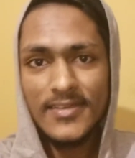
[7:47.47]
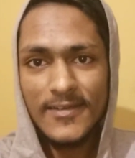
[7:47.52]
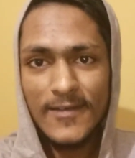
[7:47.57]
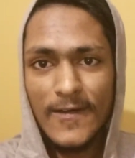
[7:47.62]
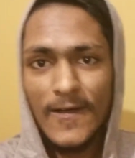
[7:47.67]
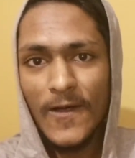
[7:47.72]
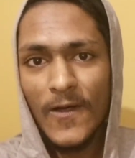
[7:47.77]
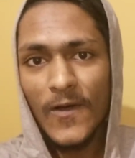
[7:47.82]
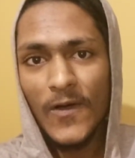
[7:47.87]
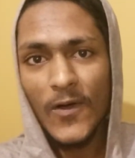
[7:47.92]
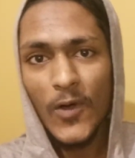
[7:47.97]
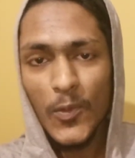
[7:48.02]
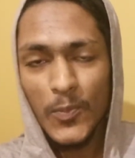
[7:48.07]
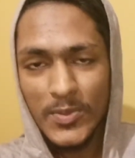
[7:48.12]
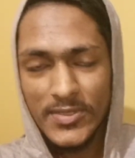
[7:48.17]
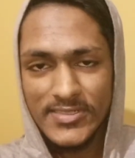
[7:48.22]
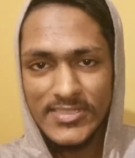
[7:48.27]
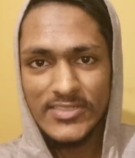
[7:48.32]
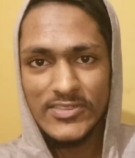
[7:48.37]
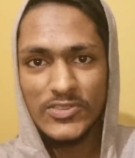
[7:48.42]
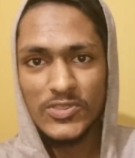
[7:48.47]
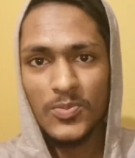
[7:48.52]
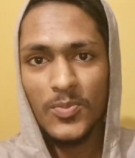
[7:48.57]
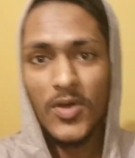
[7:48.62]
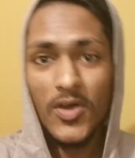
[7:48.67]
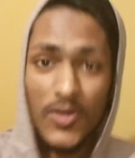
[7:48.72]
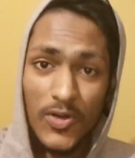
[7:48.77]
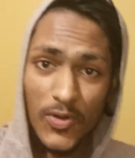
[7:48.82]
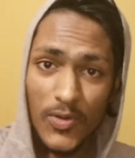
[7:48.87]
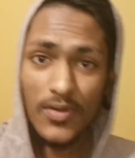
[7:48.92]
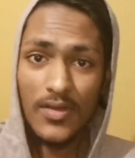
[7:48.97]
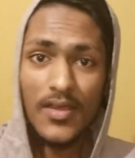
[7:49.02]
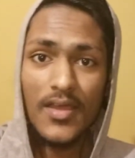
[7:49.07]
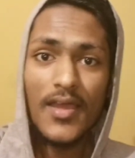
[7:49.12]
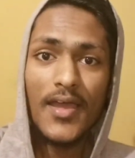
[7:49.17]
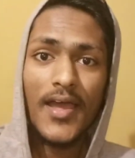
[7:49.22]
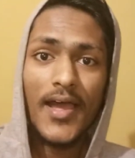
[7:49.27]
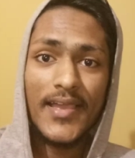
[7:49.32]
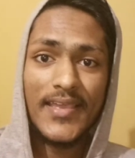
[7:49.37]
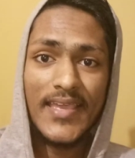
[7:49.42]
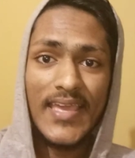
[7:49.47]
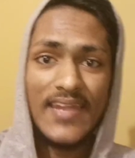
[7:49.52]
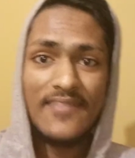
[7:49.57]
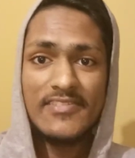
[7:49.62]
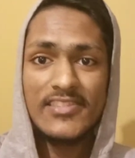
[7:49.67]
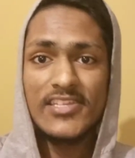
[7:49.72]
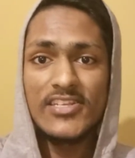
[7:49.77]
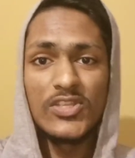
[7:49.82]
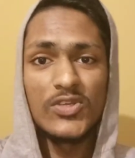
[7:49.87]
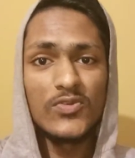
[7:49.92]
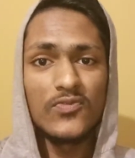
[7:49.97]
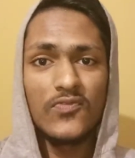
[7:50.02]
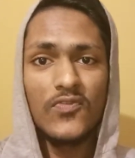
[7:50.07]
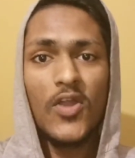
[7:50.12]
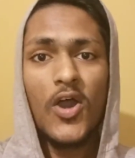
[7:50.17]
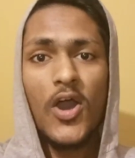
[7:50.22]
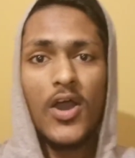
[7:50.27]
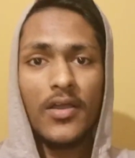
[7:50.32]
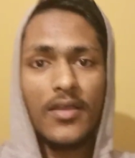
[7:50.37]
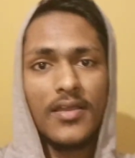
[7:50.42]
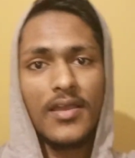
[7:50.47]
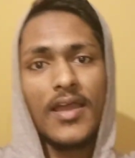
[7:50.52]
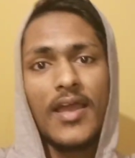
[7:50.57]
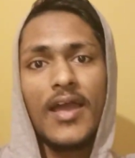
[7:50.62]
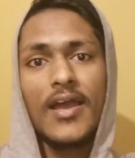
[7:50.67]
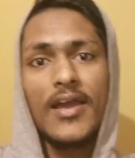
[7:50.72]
hope to see you tomorrow again with a new vlog.